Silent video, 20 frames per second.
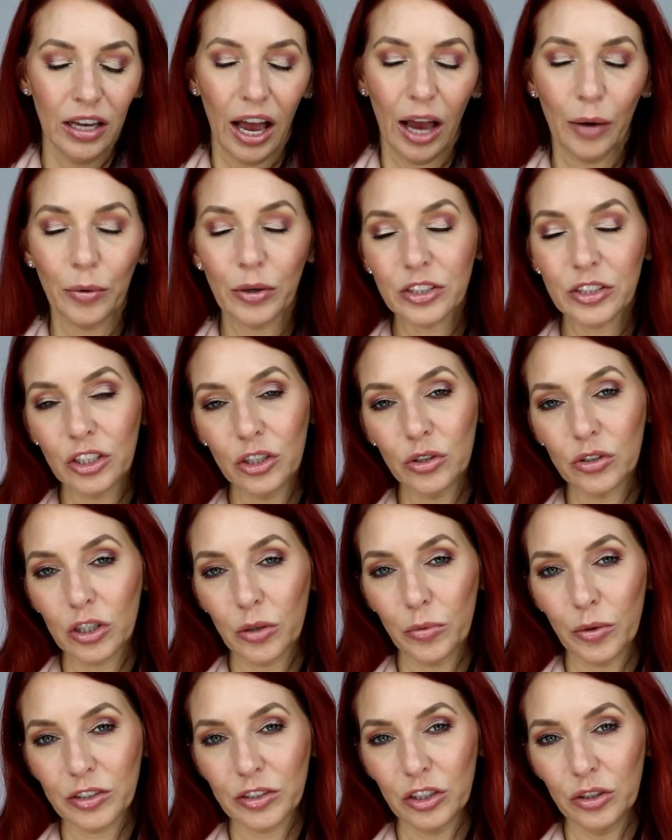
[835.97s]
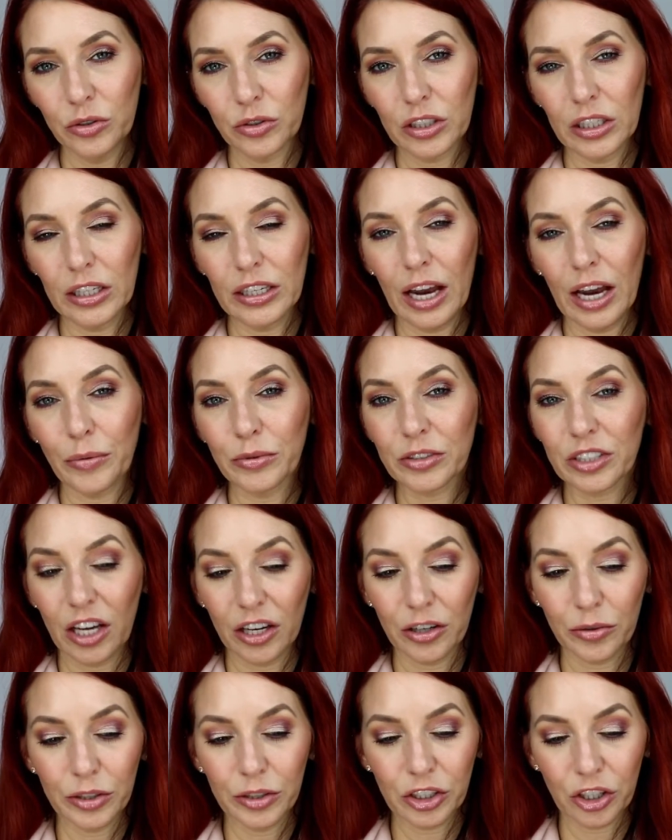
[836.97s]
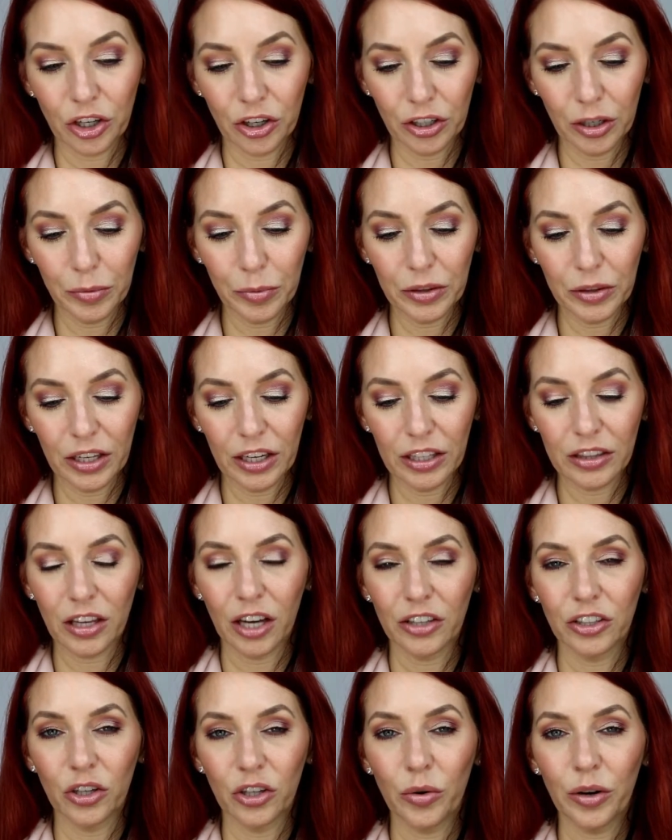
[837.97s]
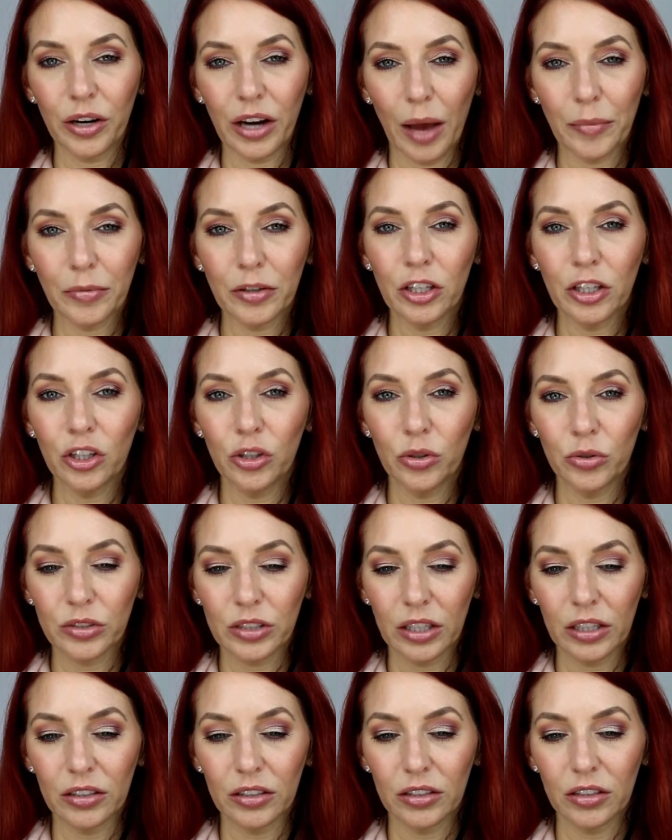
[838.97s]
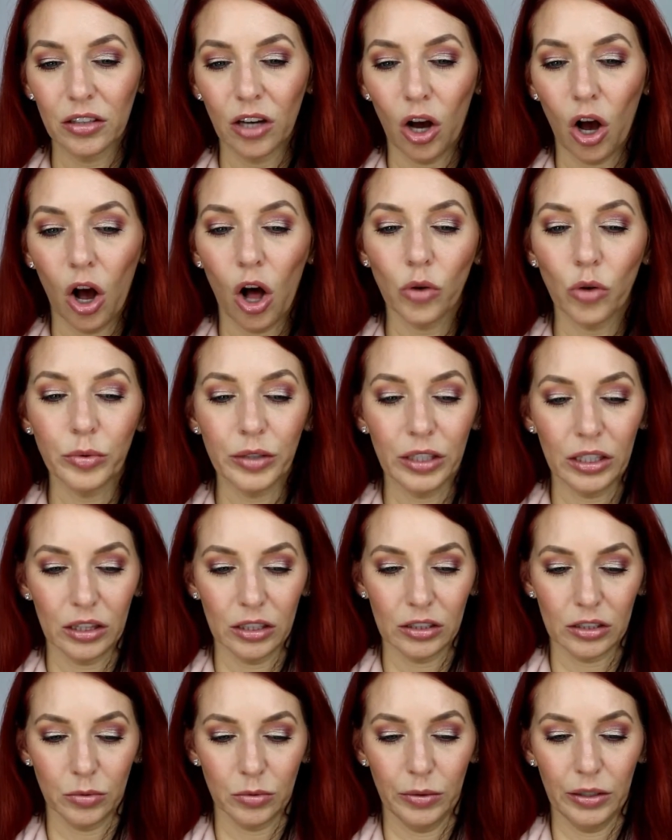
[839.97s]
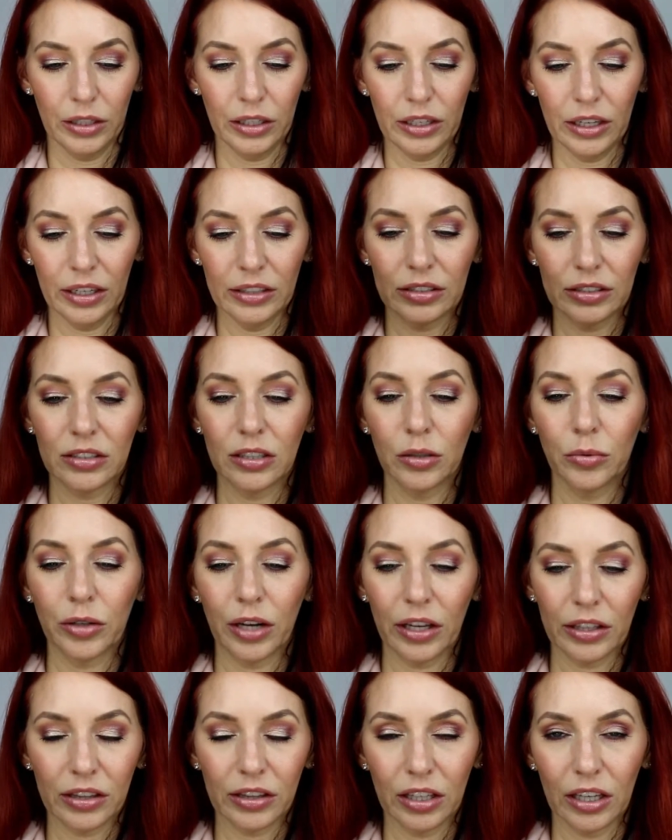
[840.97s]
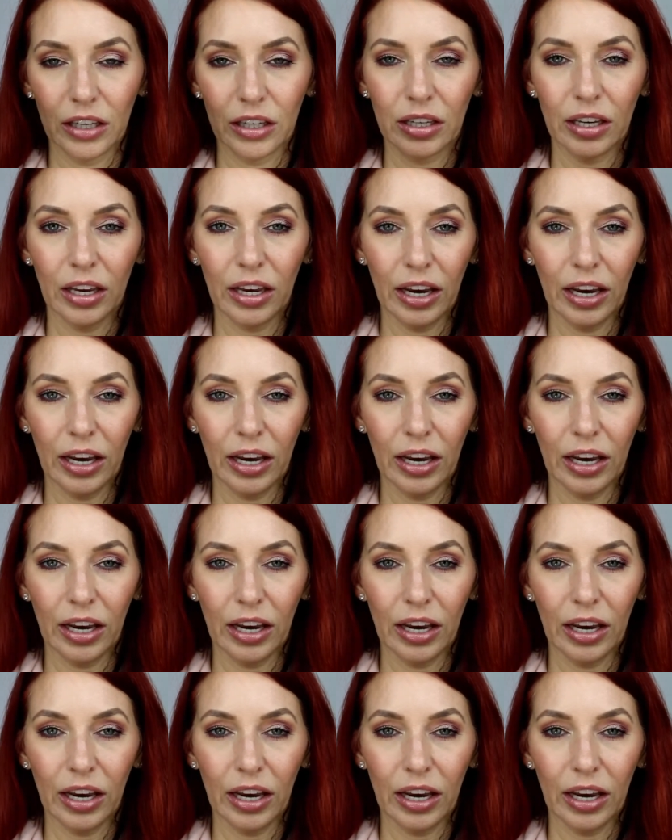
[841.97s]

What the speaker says: I wasn't using it, and I was gonna return it, but then I thought, you know what, I'm gonna use it all week this week and see what I think.